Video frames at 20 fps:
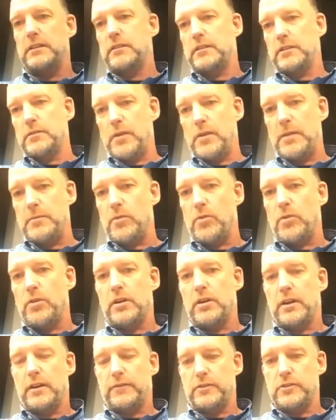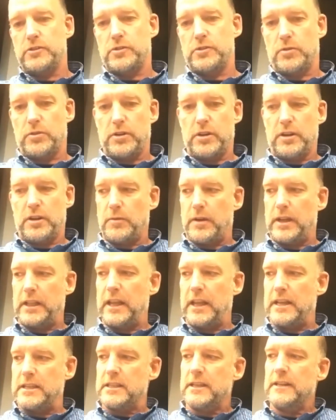could weigh more. And if you're shorter, you can weigh
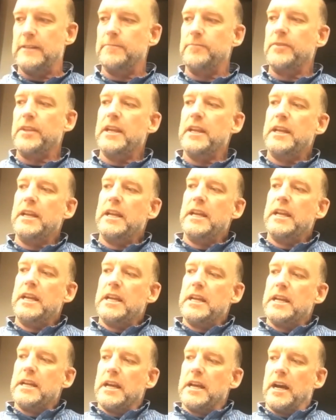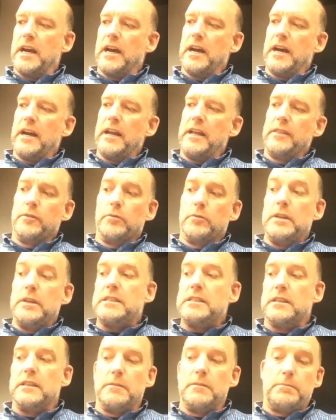less. And the
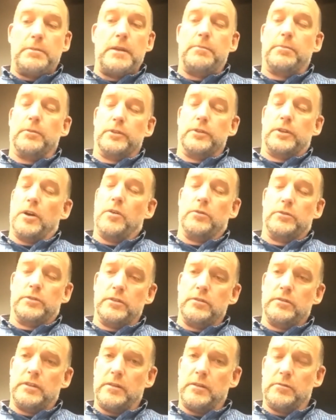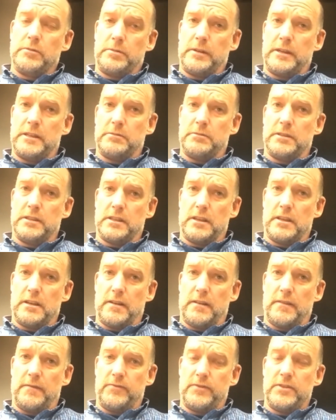reason that people don't do knee replacements
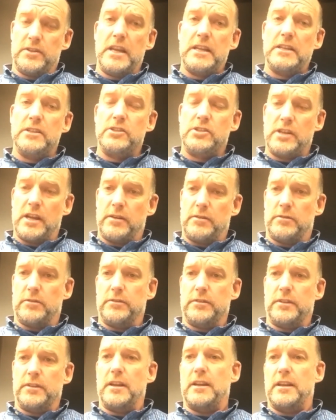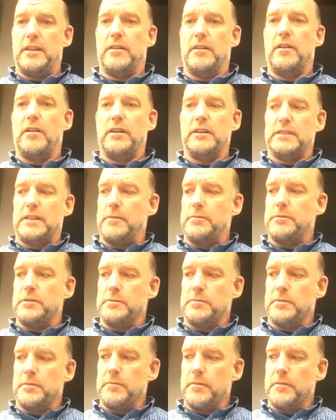in general, there are
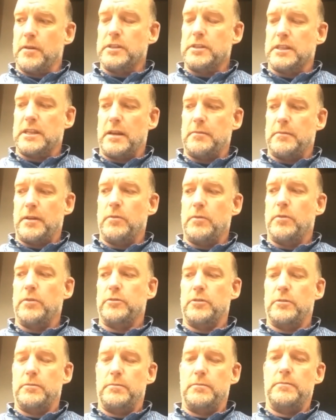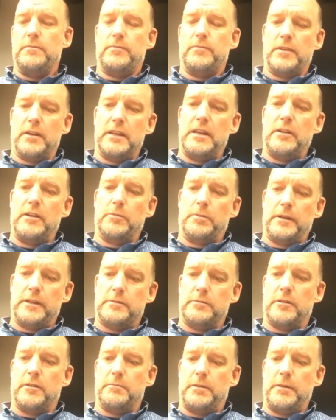exceptions, but most of the time they won't do a knee
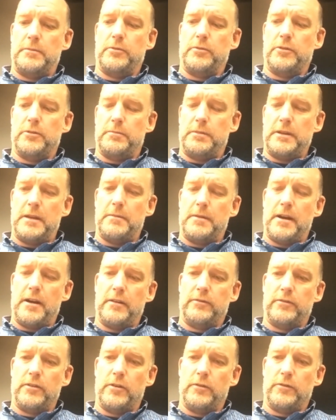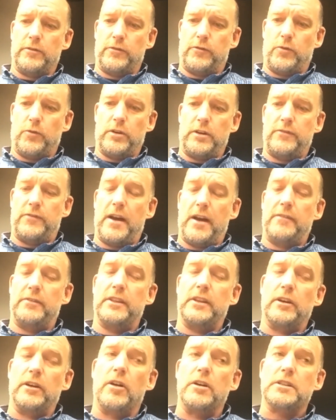replacement on people with a BMI over 45.
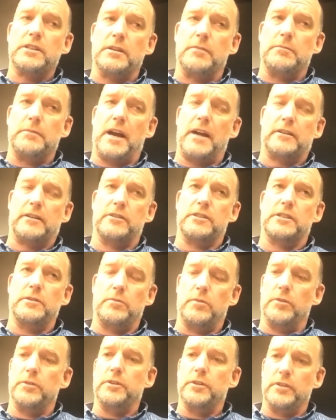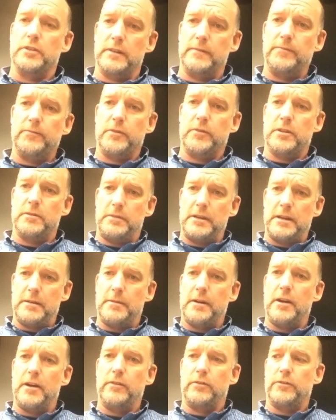And there are some doctors that won't do it with a
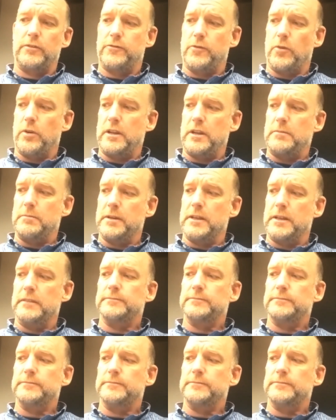BMI over 40, but